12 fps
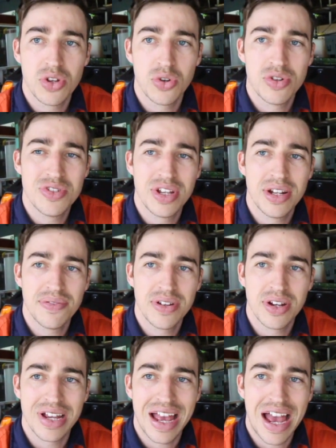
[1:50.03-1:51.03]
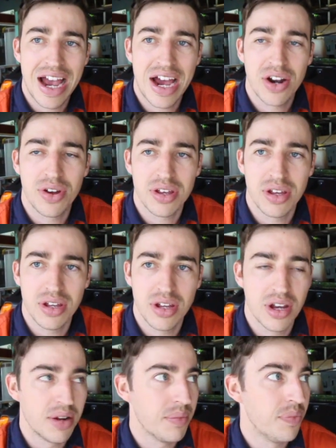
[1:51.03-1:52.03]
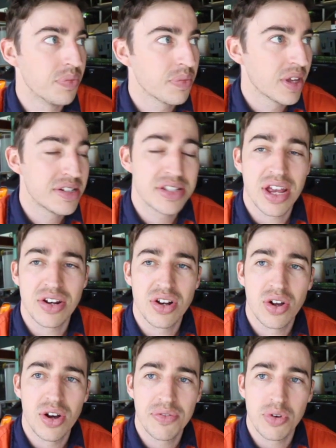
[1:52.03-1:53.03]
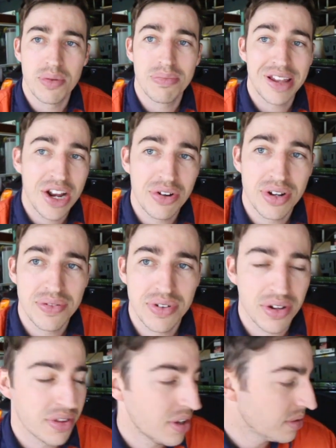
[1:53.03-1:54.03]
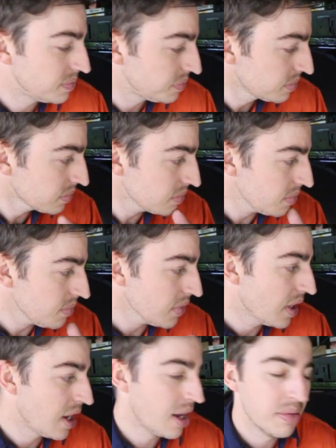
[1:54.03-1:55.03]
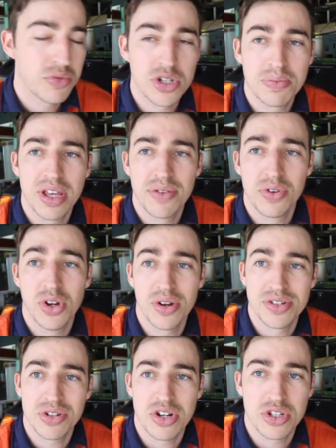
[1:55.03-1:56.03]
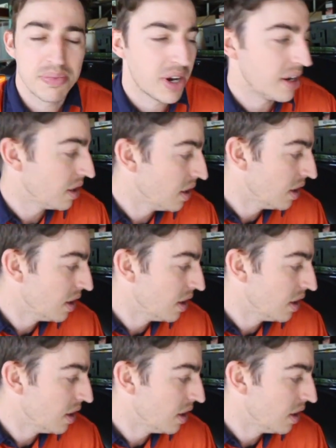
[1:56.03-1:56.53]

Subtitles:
Don't use anything hard like a standing knife or a blade or anything like that. Just be careful you don't scratch the paint.